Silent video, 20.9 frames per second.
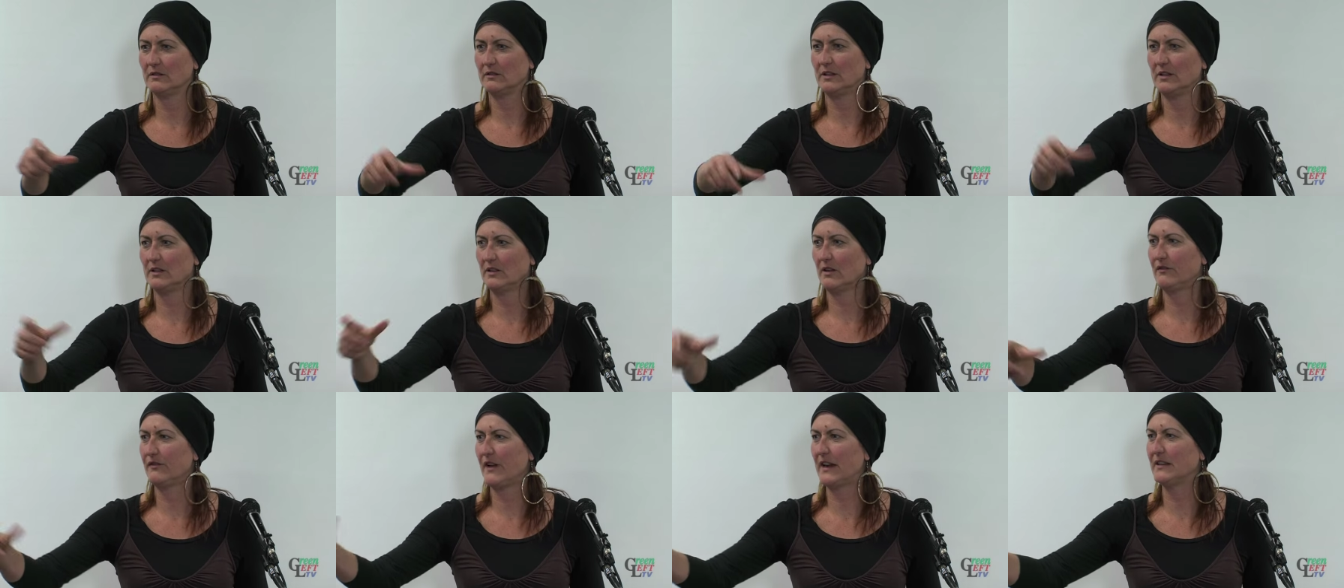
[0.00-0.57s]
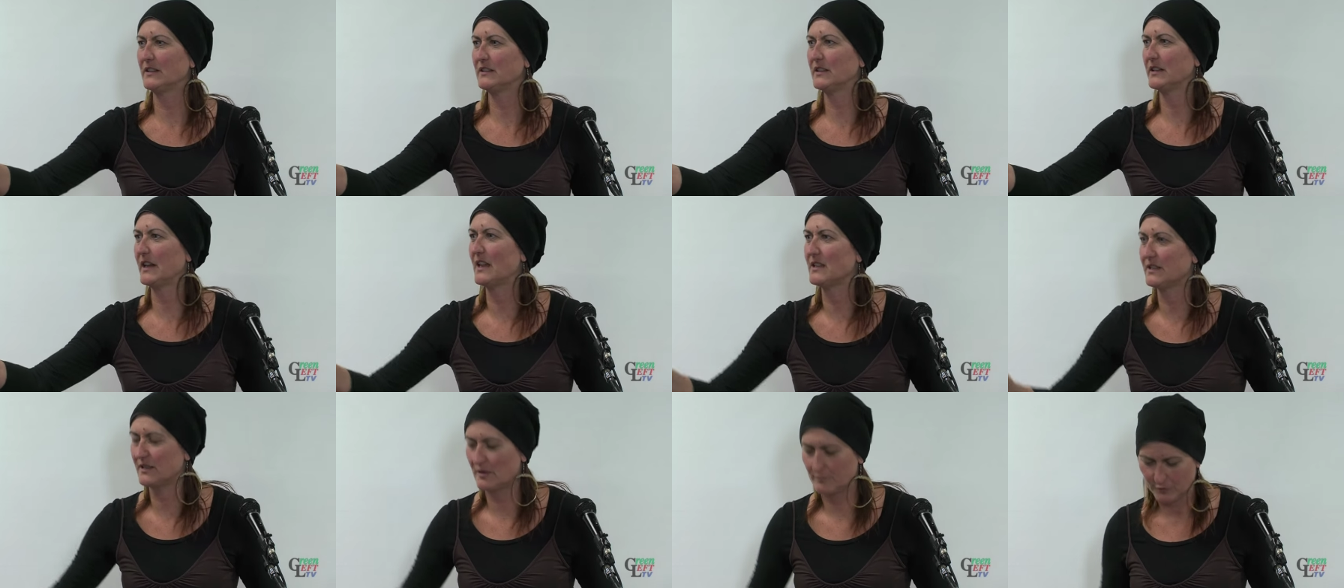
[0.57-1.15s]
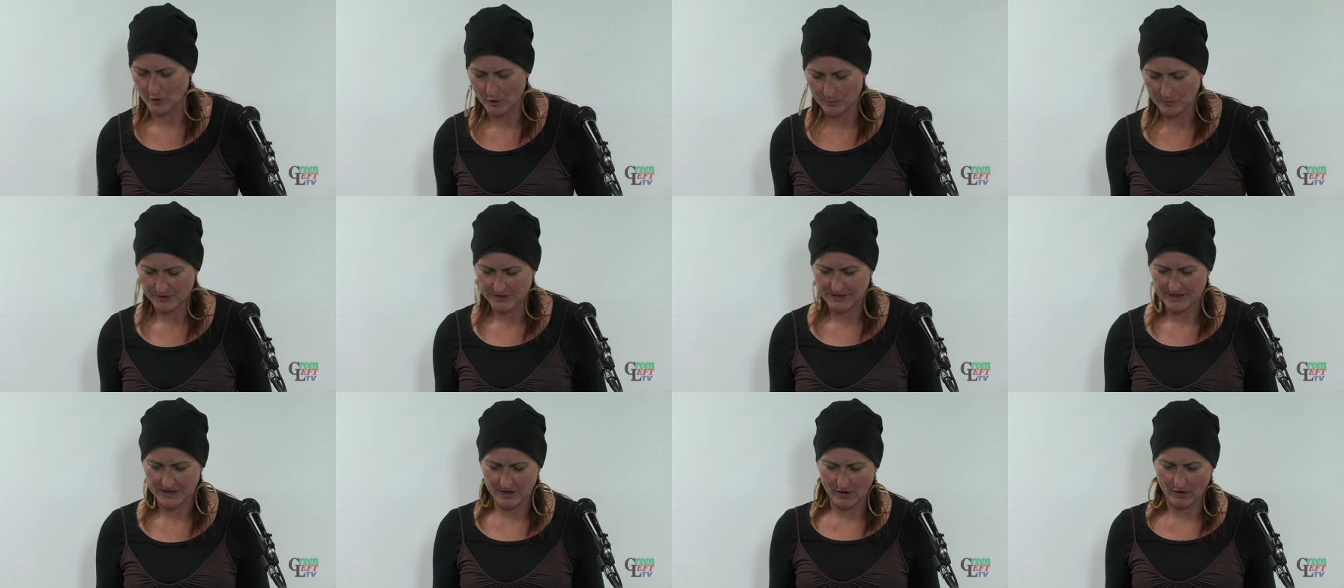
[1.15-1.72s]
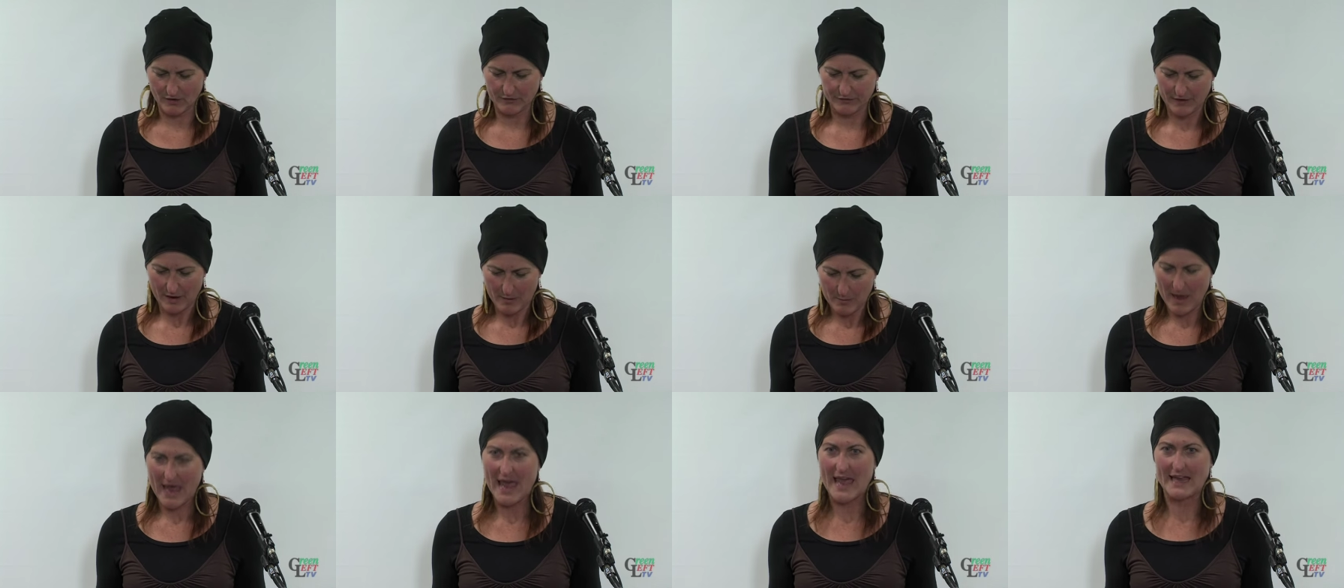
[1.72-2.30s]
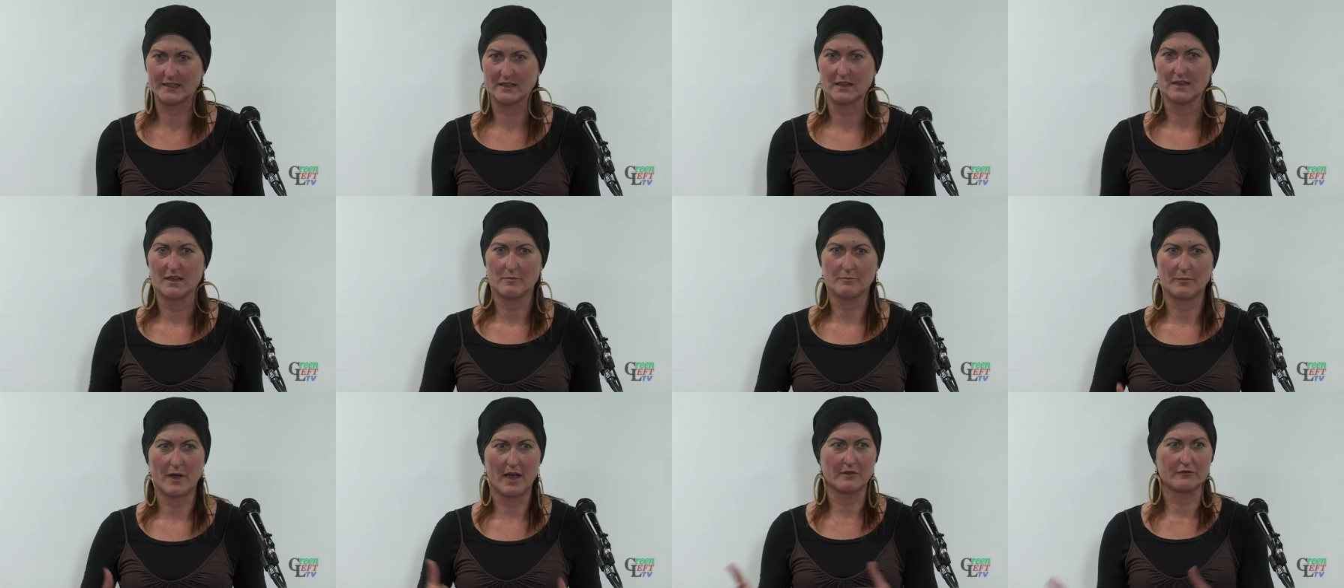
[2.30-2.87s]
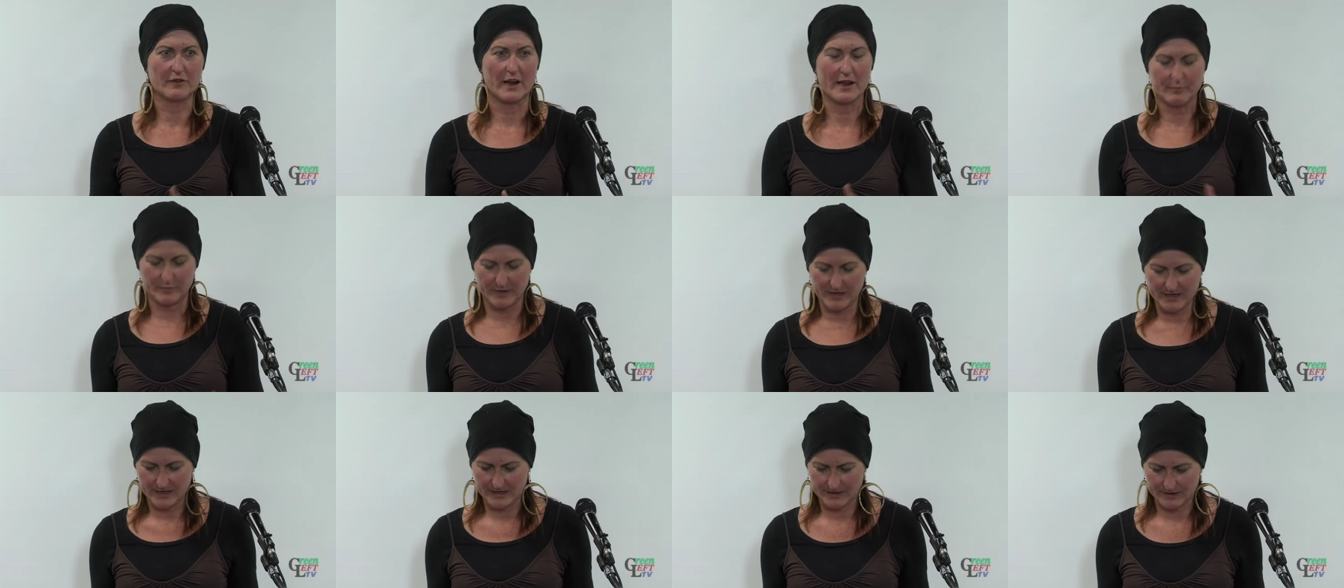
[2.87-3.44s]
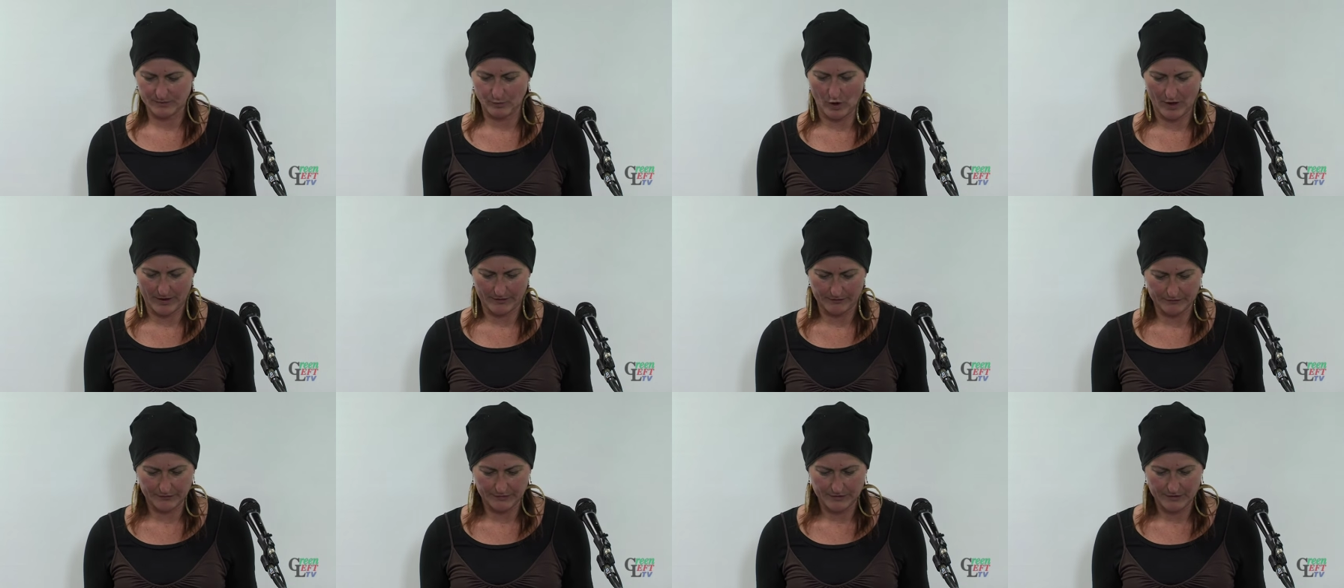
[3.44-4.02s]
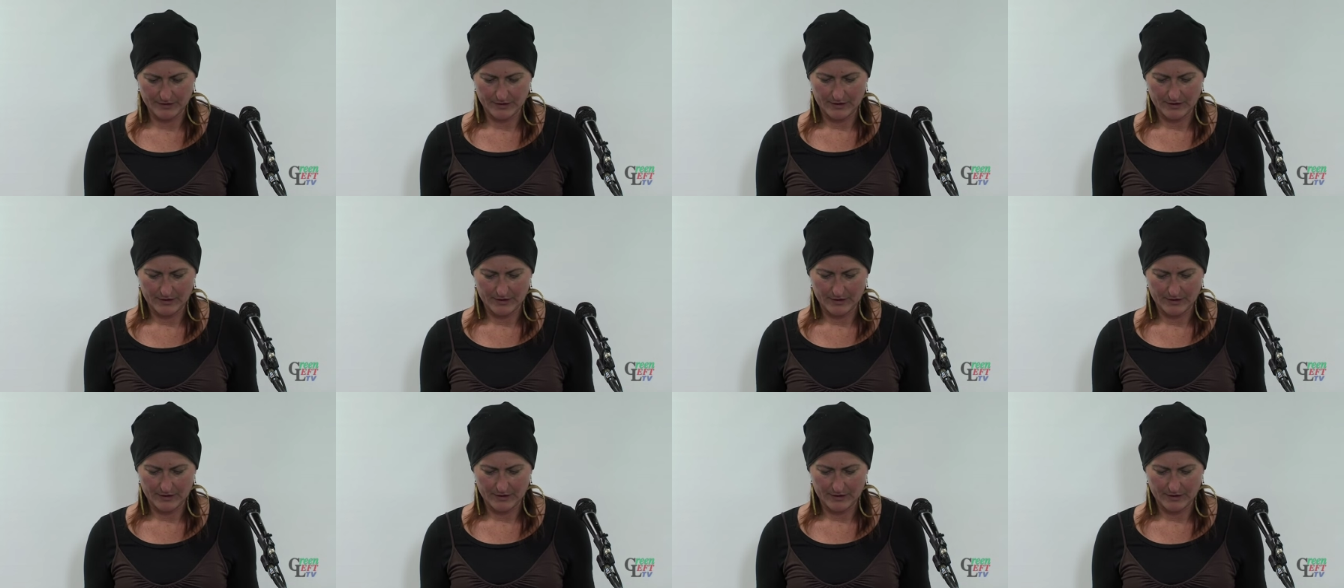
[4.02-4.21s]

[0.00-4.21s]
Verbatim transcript: you know, offended against the property of a man by raping his wife.